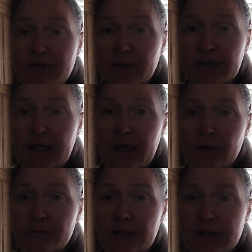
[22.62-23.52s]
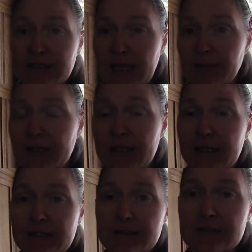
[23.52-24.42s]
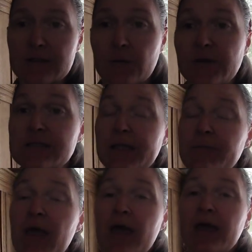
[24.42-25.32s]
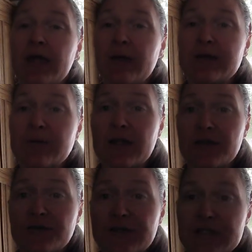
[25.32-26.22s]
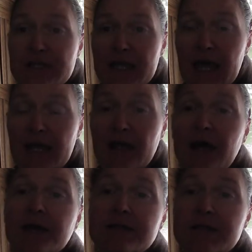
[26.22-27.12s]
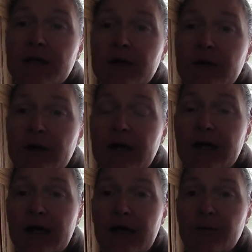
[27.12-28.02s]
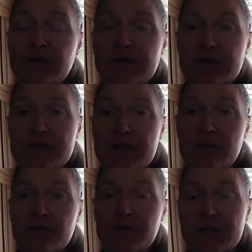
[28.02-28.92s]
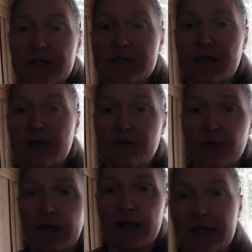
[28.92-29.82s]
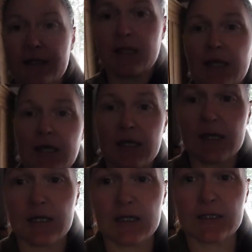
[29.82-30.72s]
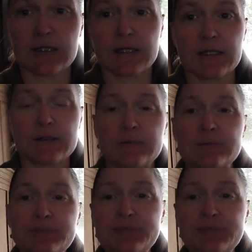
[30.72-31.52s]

between now and the time that it ends, so we'll see. Anyways, we got a little footage of that. Also, um, we took some footage of Ron um,